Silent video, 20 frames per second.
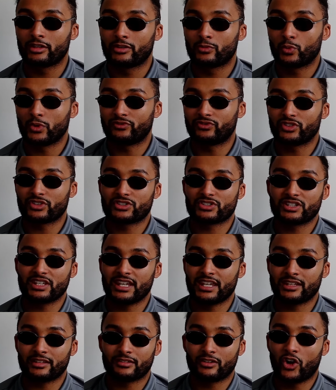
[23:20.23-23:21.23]
we've just
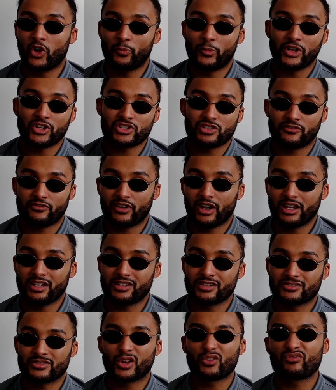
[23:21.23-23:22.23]
seen a whole bunch of
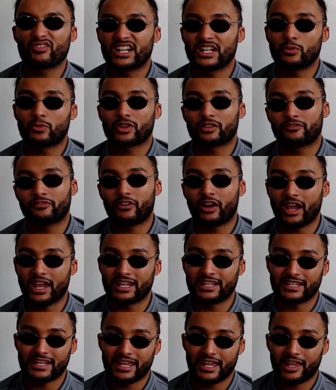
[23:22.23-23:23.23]
fighters not really want to fight
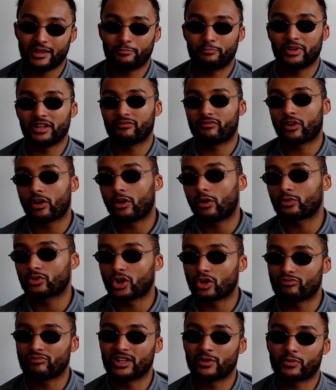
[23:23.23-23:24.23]
in there. Bivol
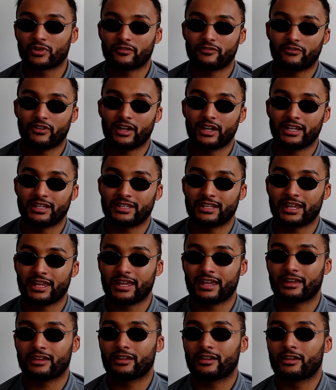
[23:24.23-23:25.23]
don't really want to fight in
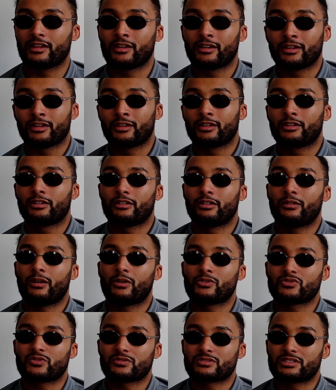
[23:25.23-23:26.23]
there. Who
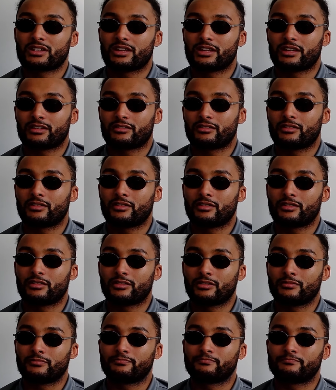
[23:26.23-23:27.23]
else was there?
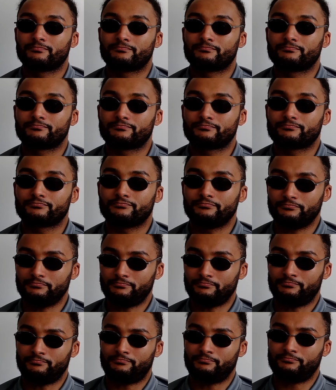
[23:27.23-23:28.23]
trying
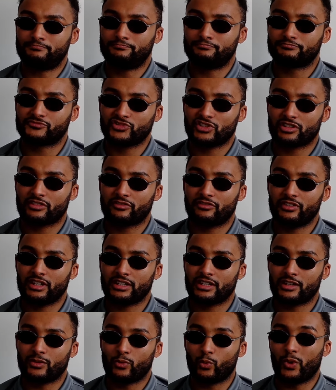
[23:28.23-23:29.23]
to think
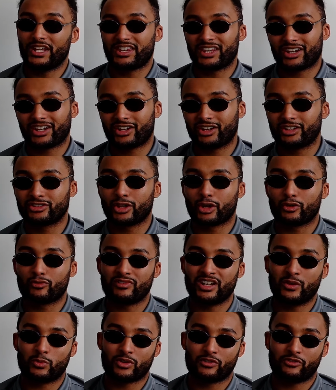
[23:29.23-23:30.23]
now. Whittaker not
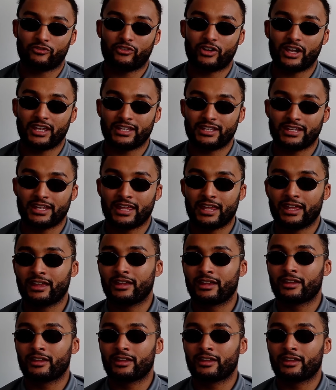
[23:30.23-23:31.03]
really want to fight in there.